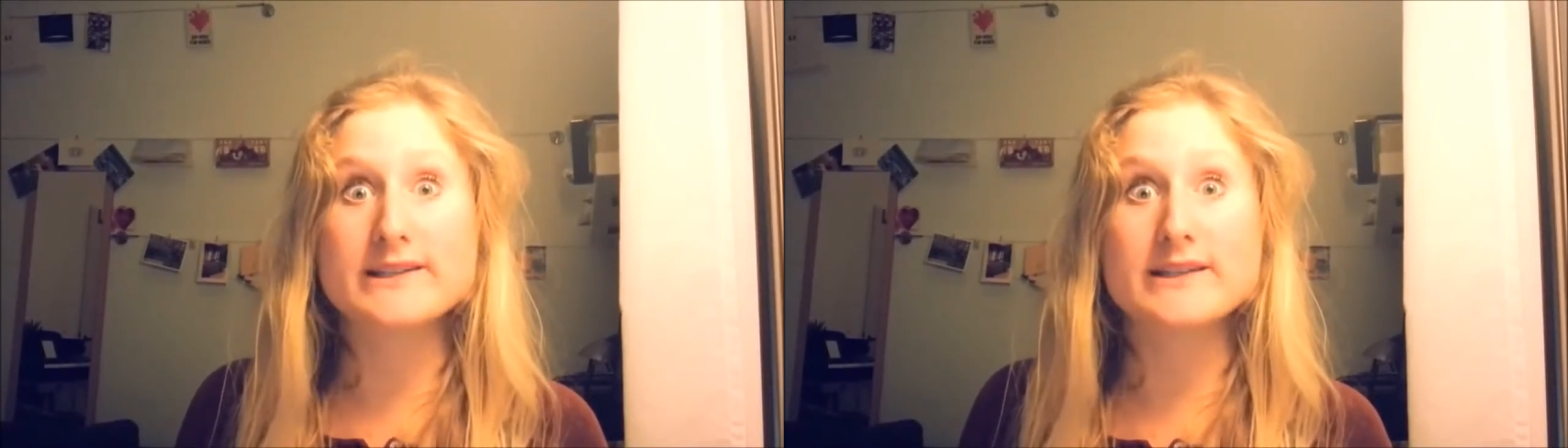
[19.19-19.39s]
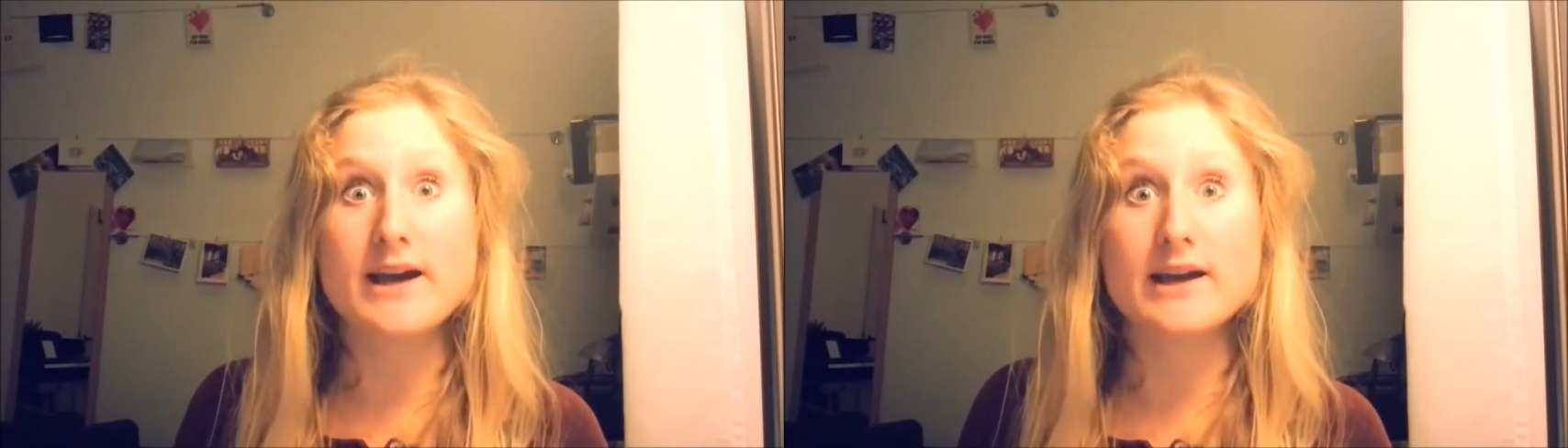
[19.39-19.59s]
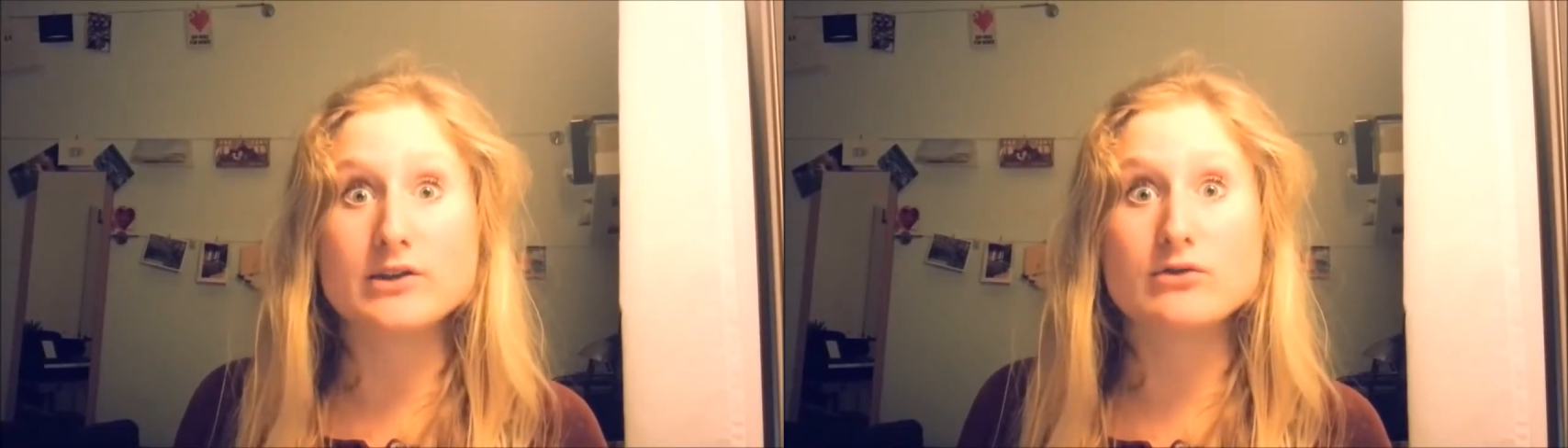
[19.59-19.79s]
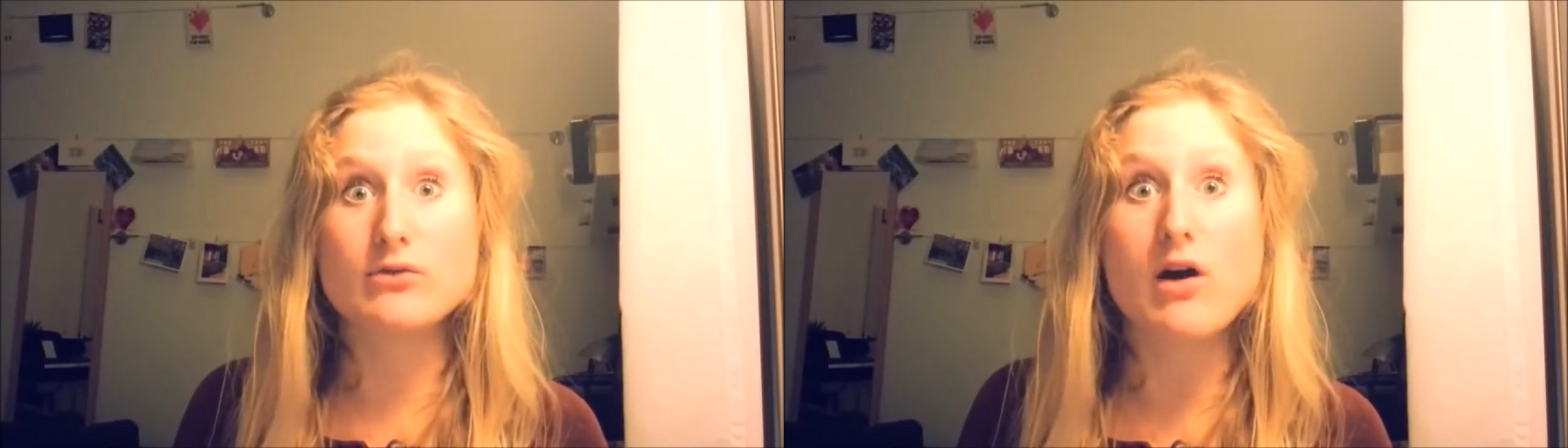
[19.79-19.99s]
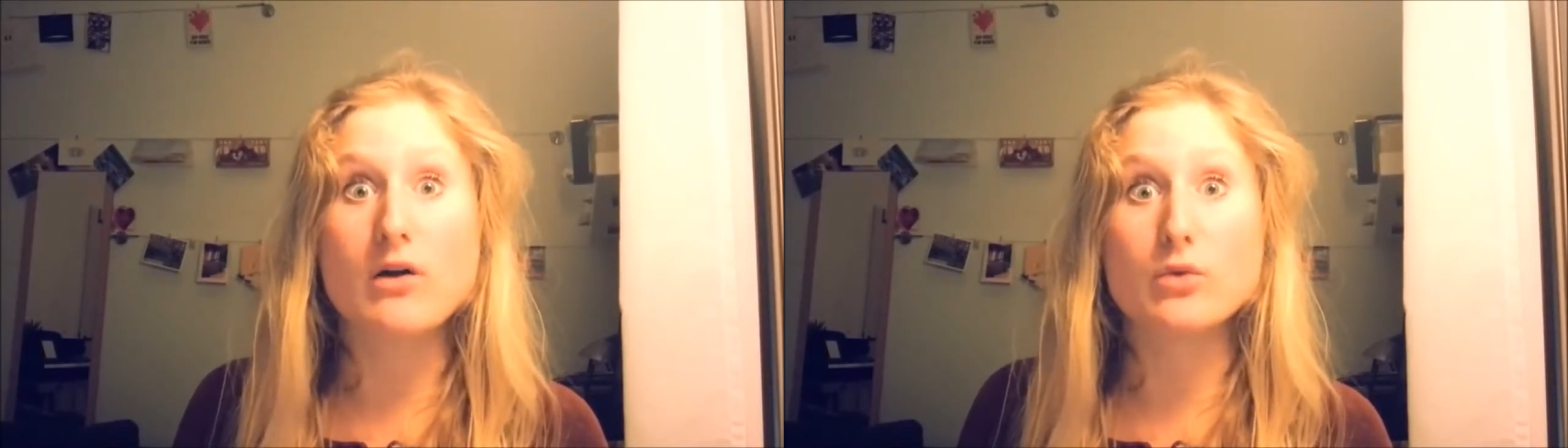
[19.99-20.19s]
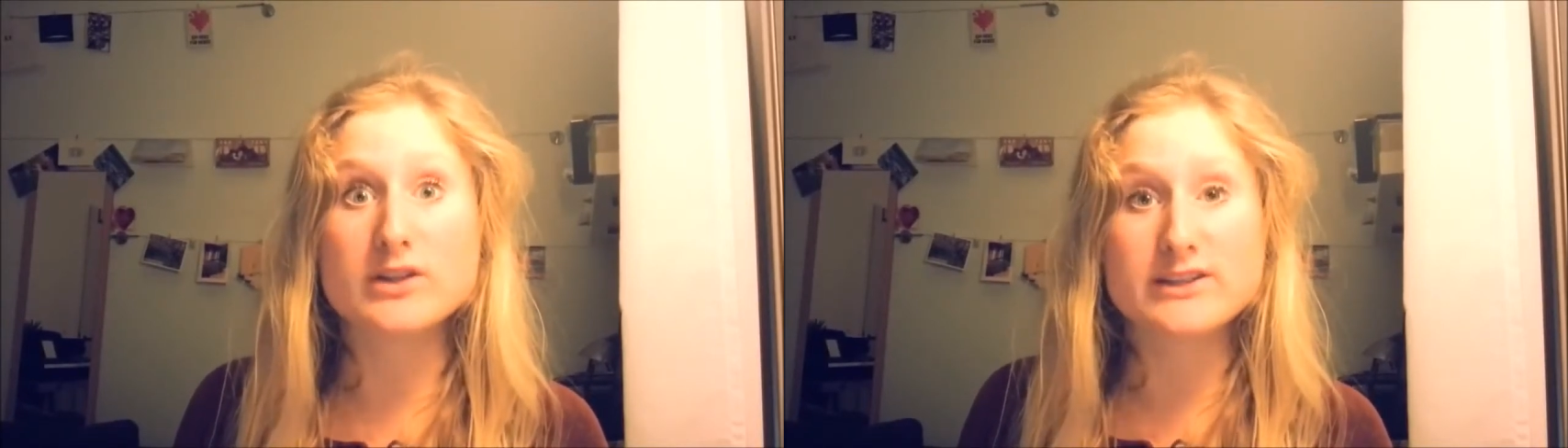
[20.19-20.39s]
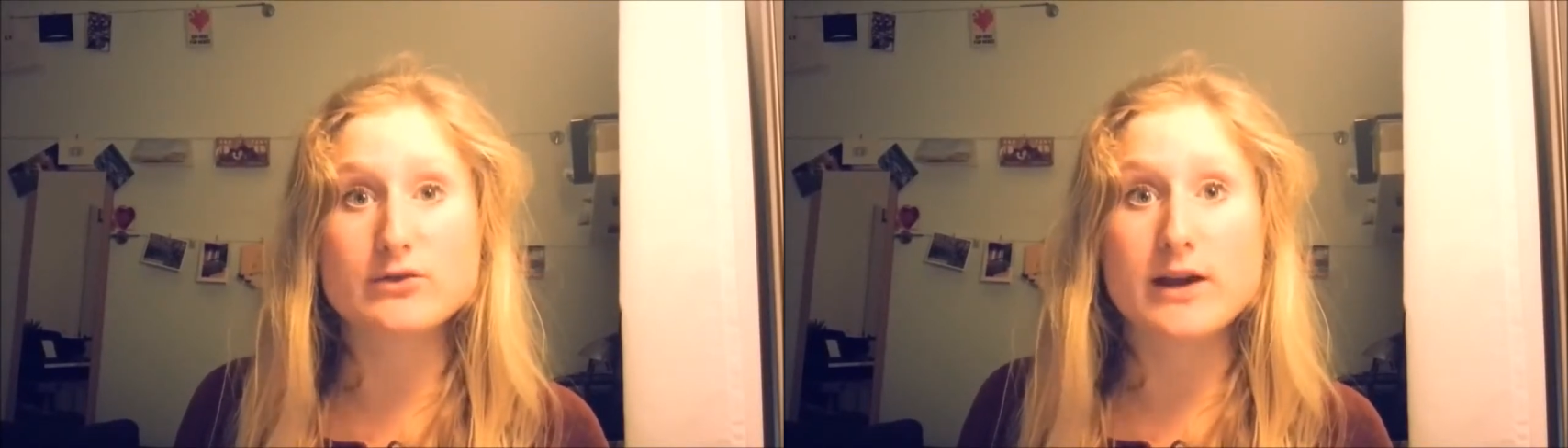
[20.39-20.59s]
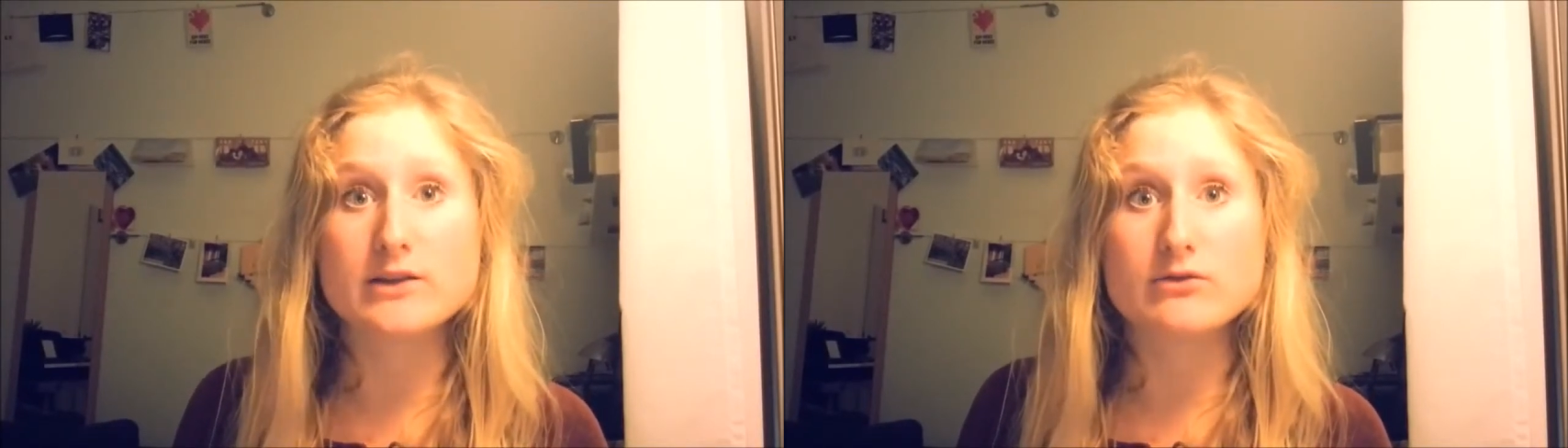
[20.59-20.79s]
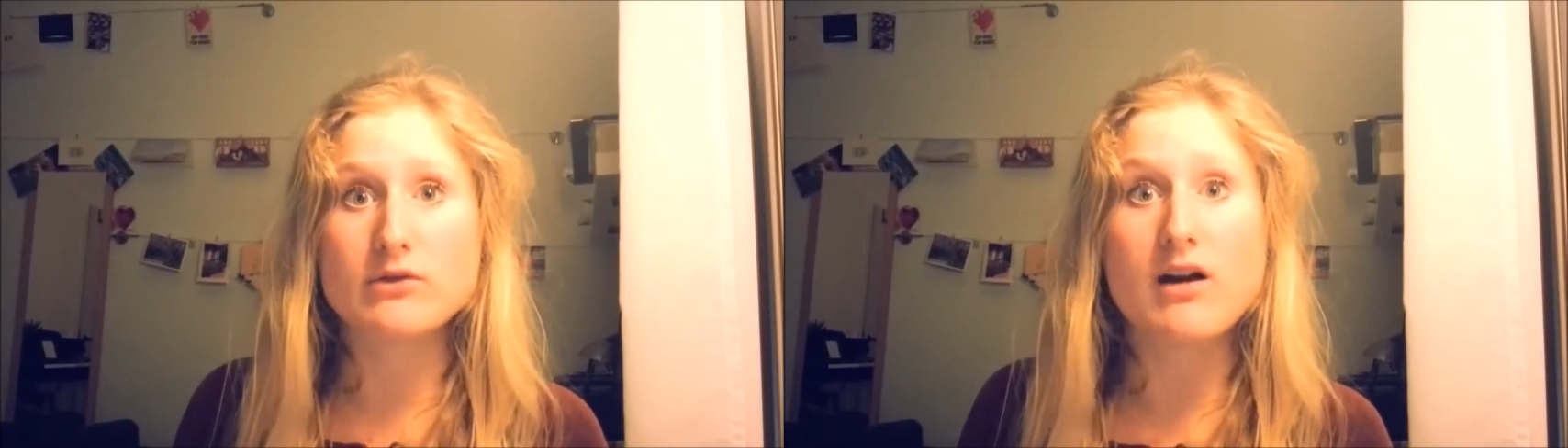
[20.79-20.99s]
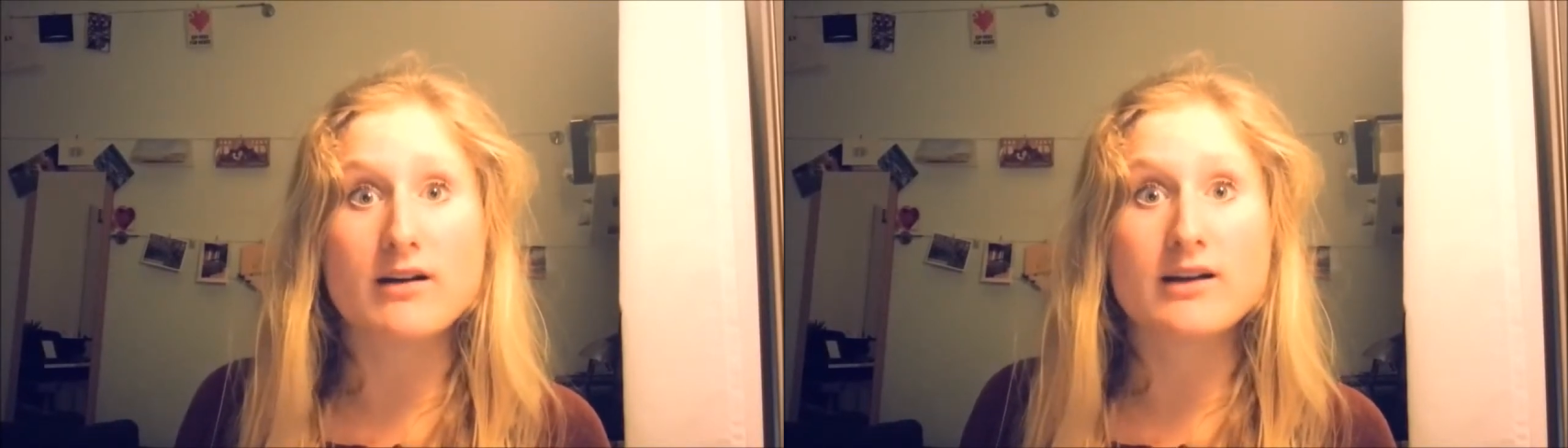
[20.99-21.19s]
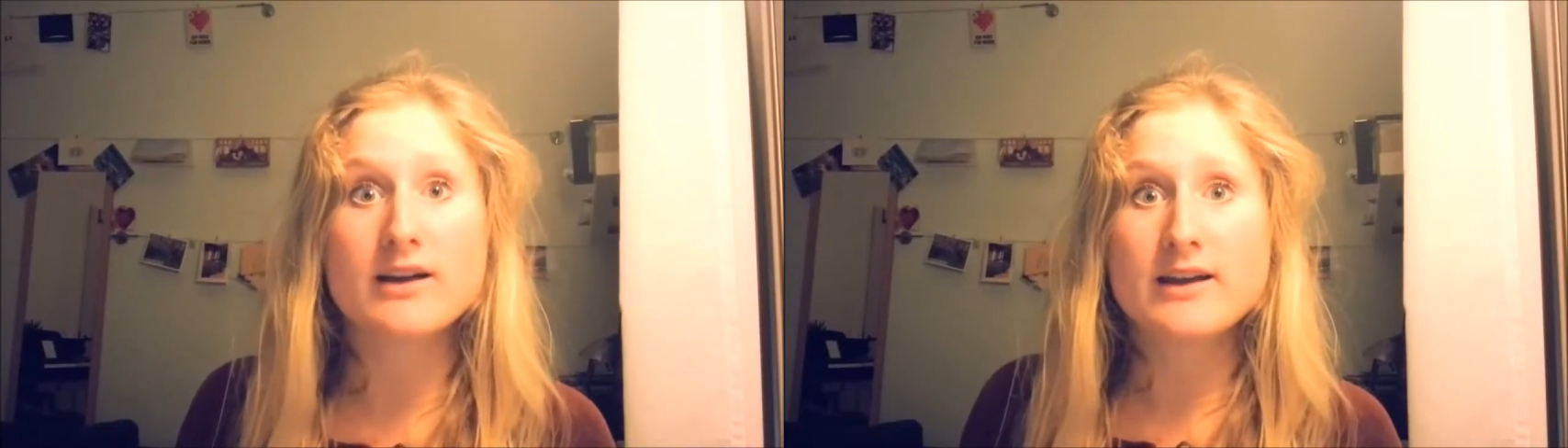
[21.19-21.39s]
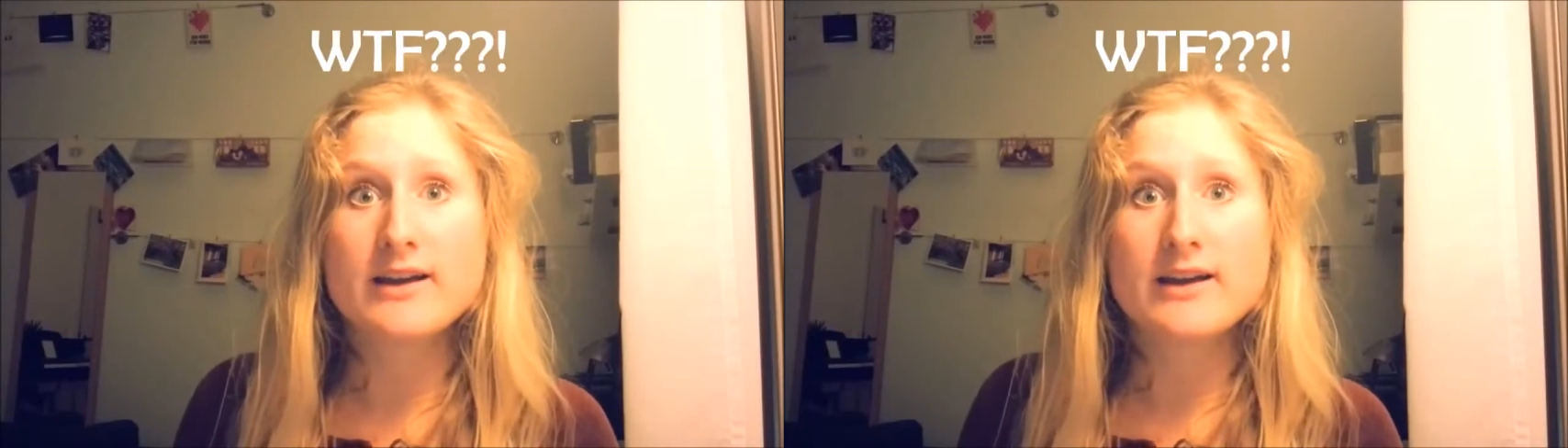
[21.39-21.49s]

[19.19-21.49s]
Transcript: did I do wrong? What do I do wrong?